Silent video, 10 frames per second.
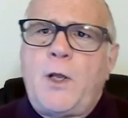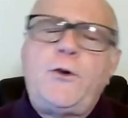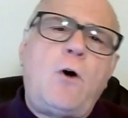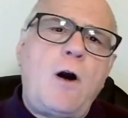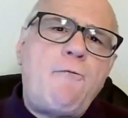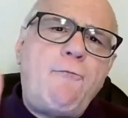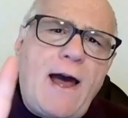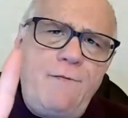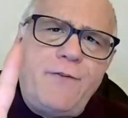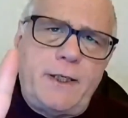There are
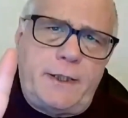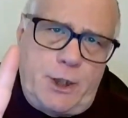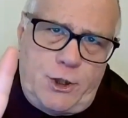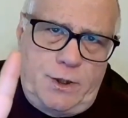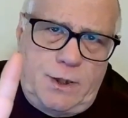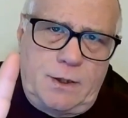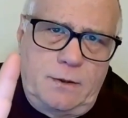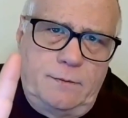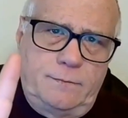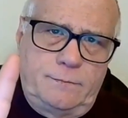5
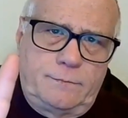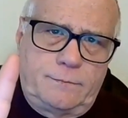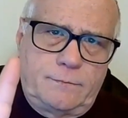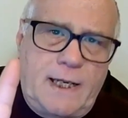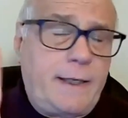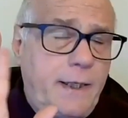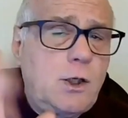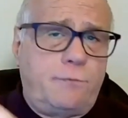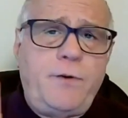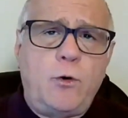conditions, and
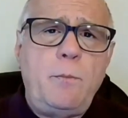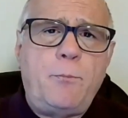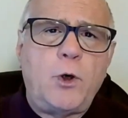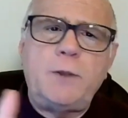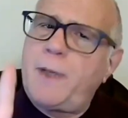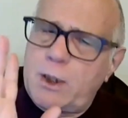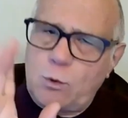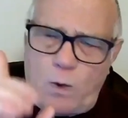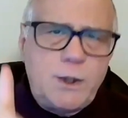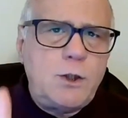these are very important because
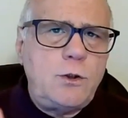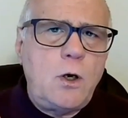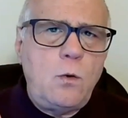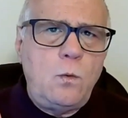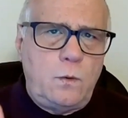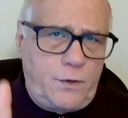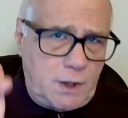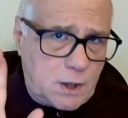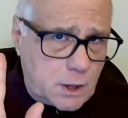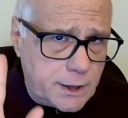once you know
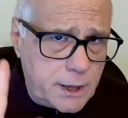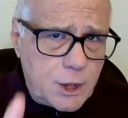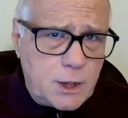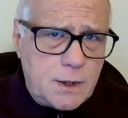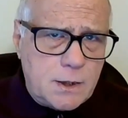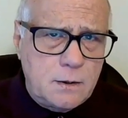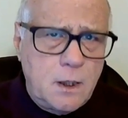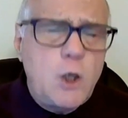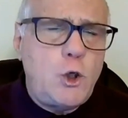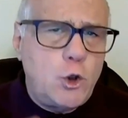these conditions,
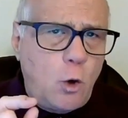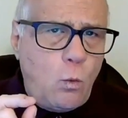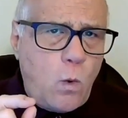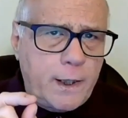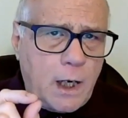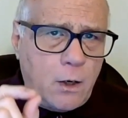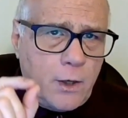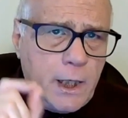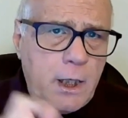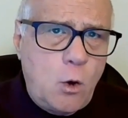you know what
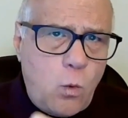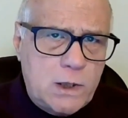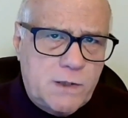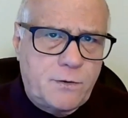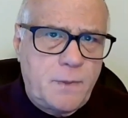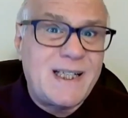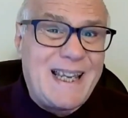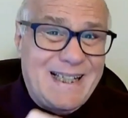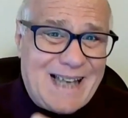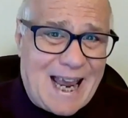our ego wants from us
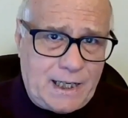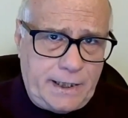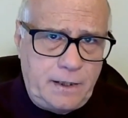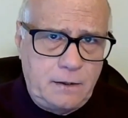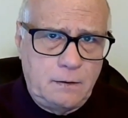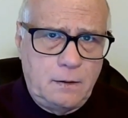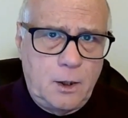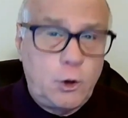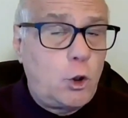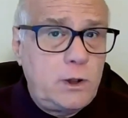exactly.
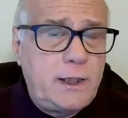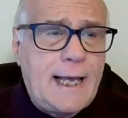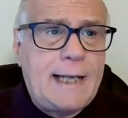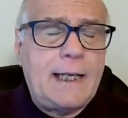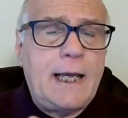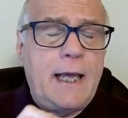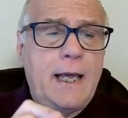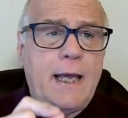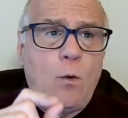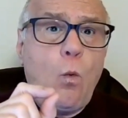Not only that,
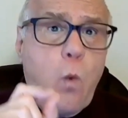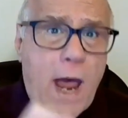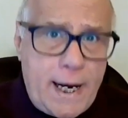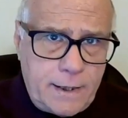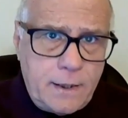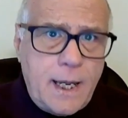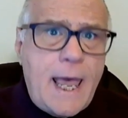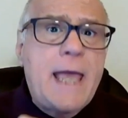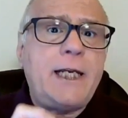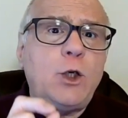when
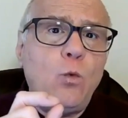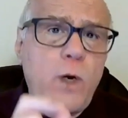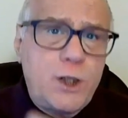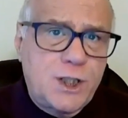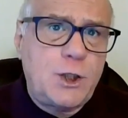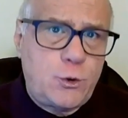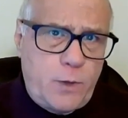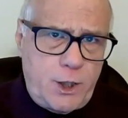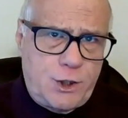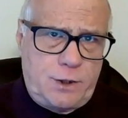and in which
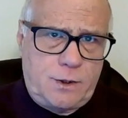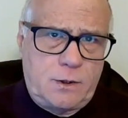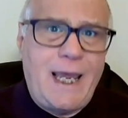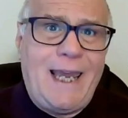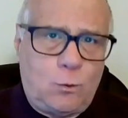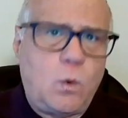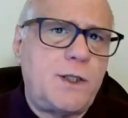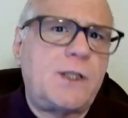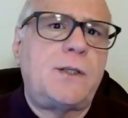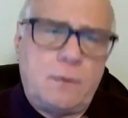situations it
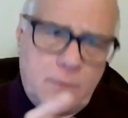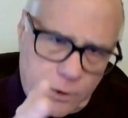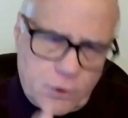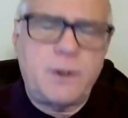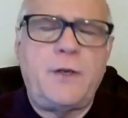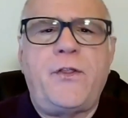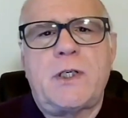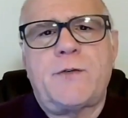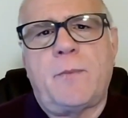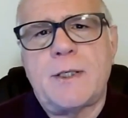wants certain
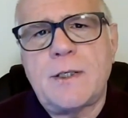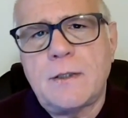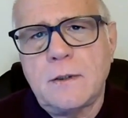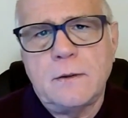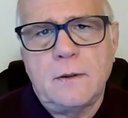things from us.